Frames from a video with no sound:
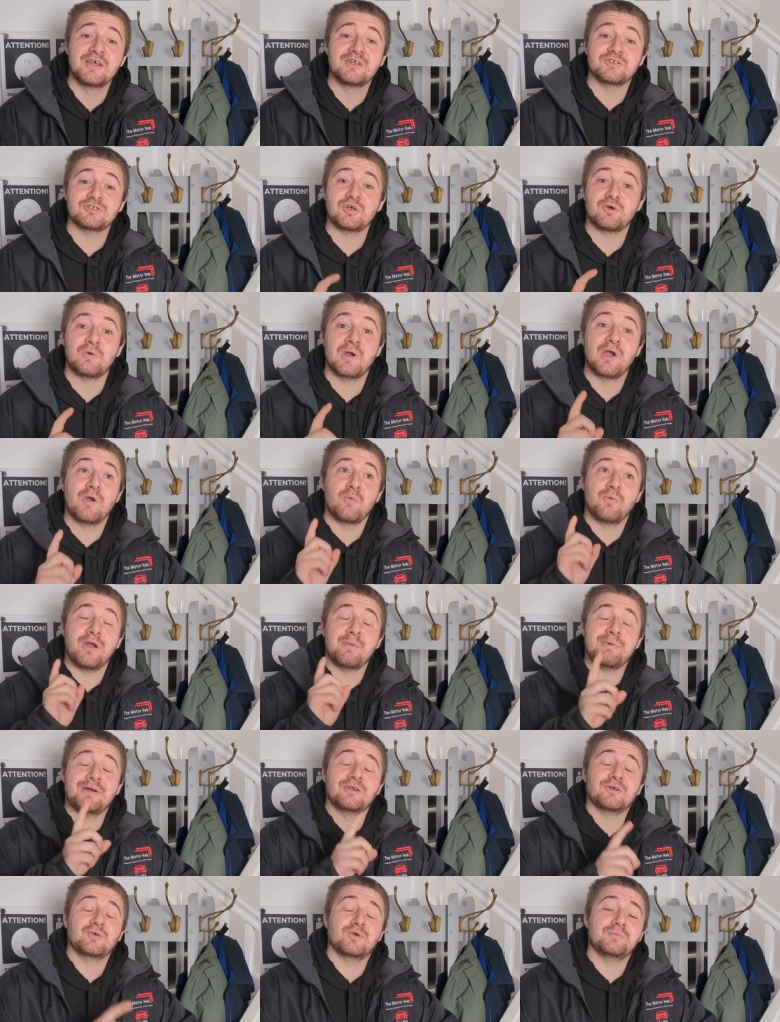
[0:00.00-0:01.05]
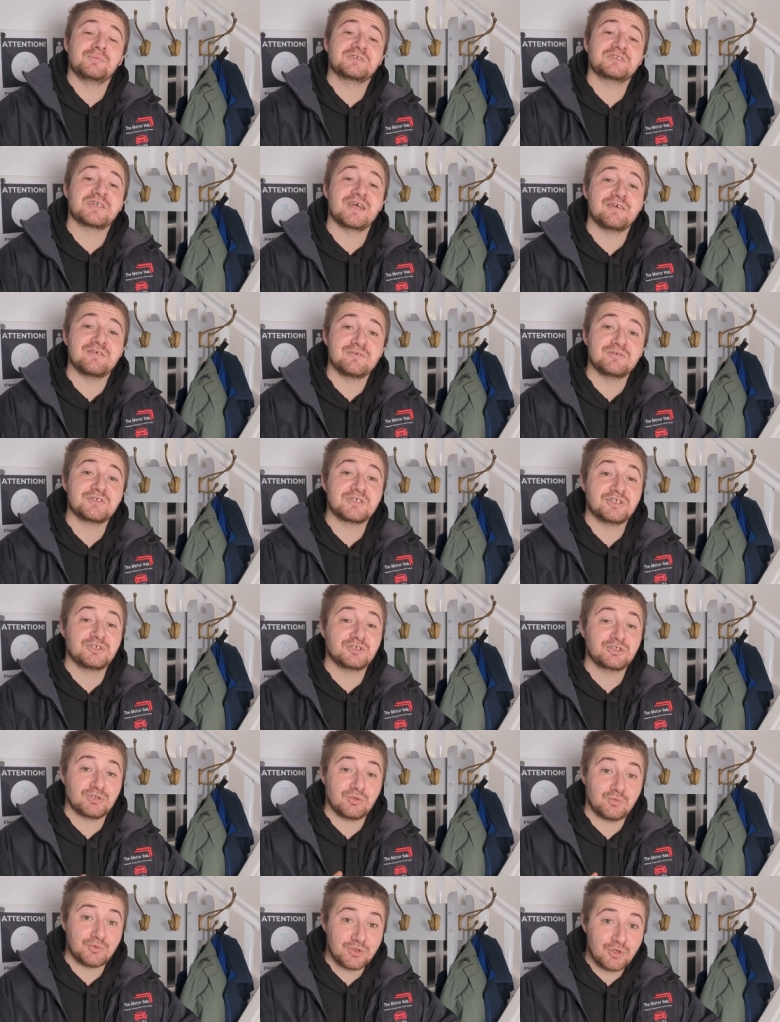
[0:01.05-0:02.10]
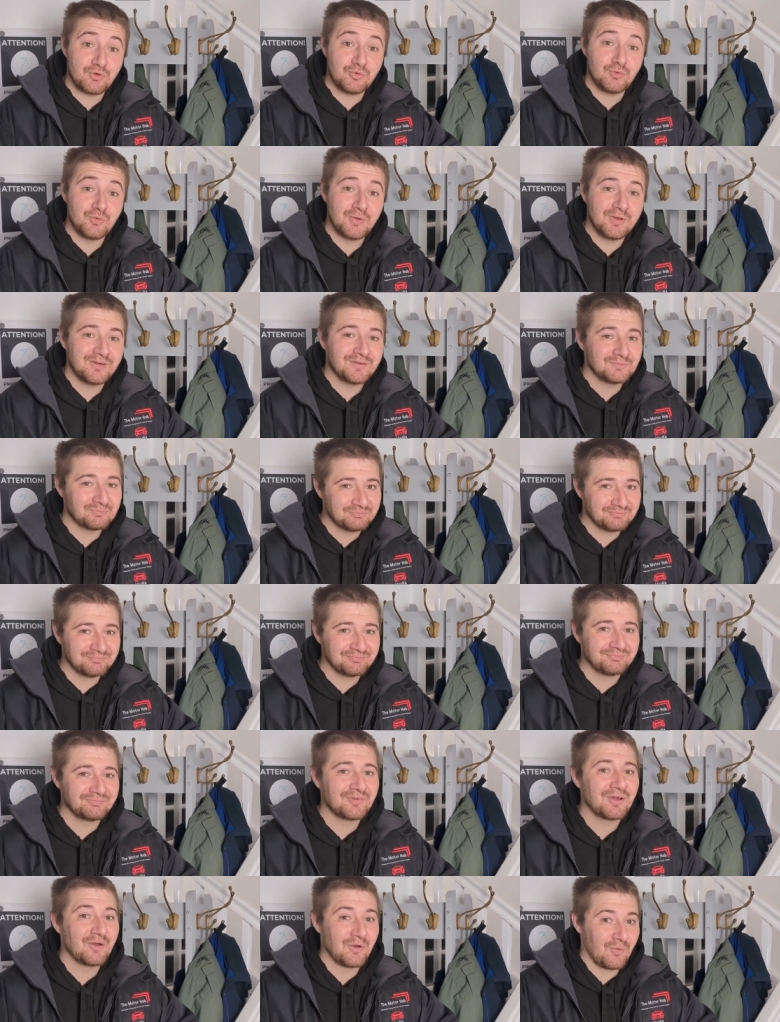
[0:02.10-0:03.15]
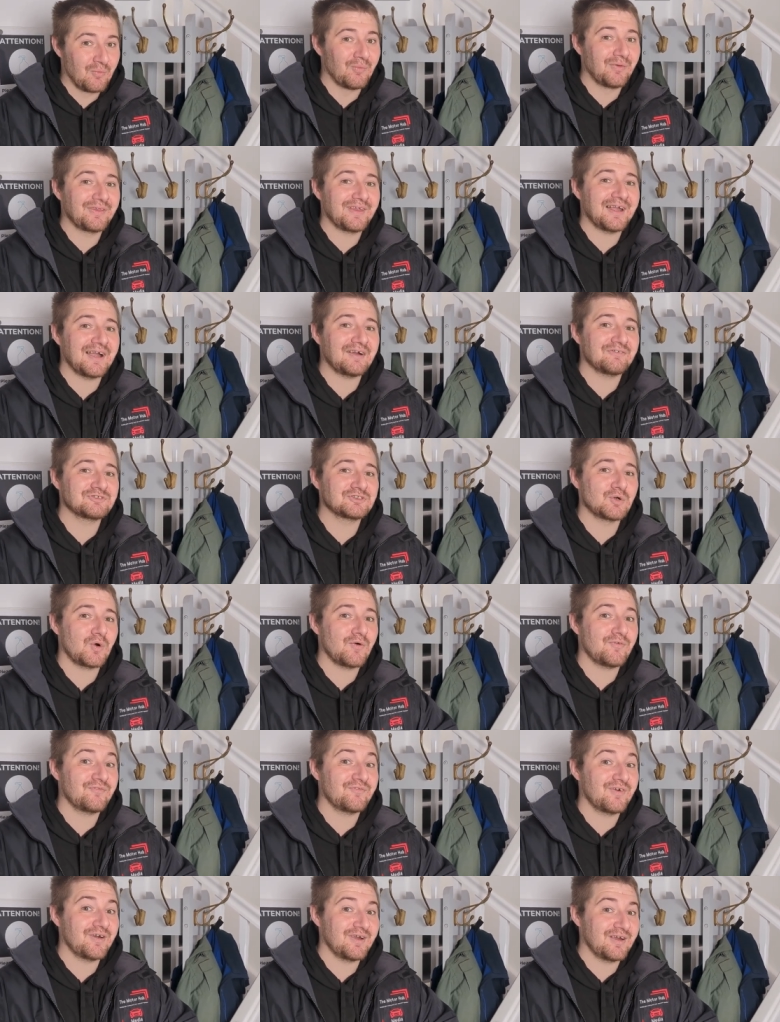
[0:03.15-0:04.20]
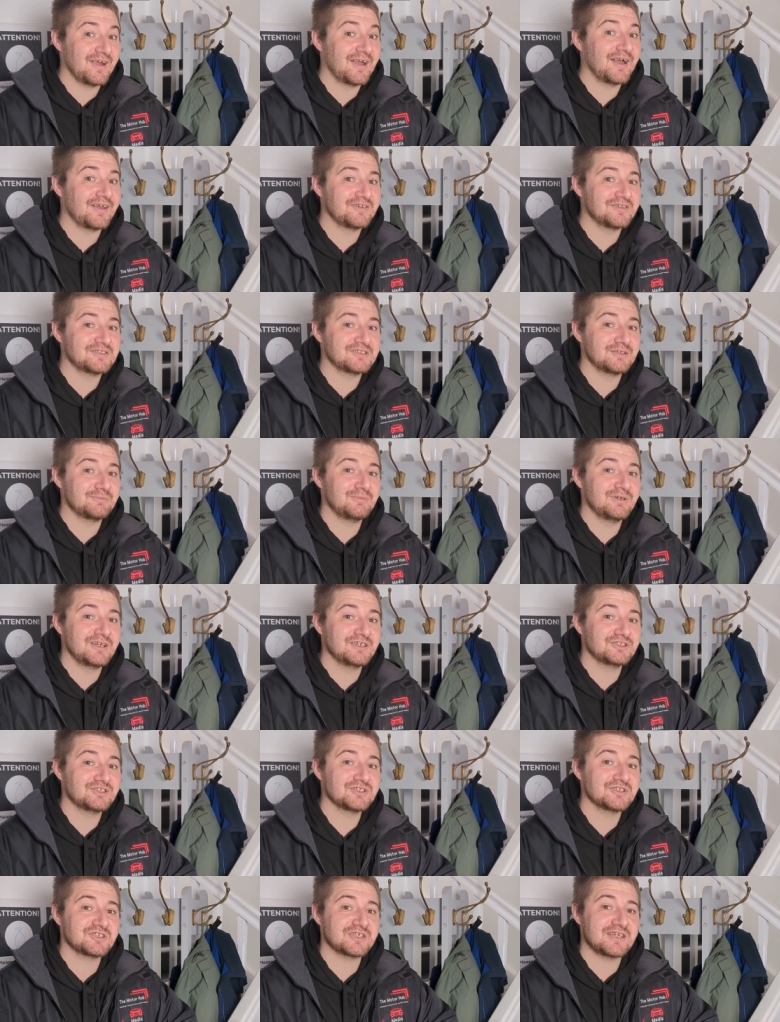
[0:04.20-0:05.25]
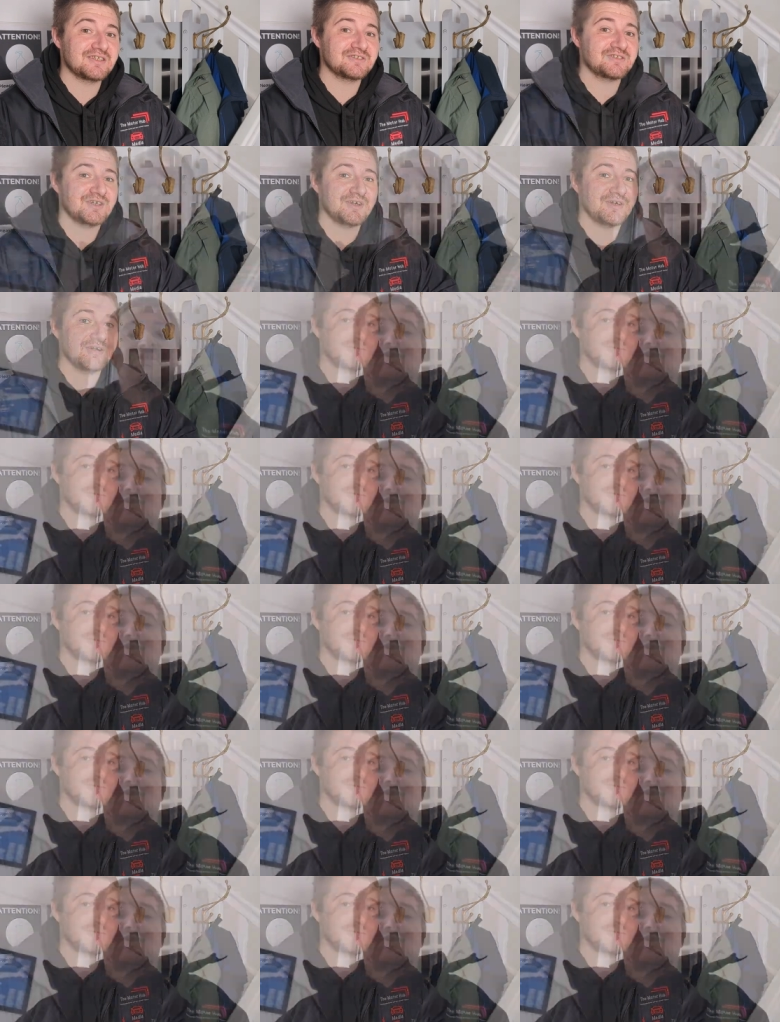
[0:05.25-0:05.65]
So we're about to go upstairs and show you what they have to offer at the simulation centre.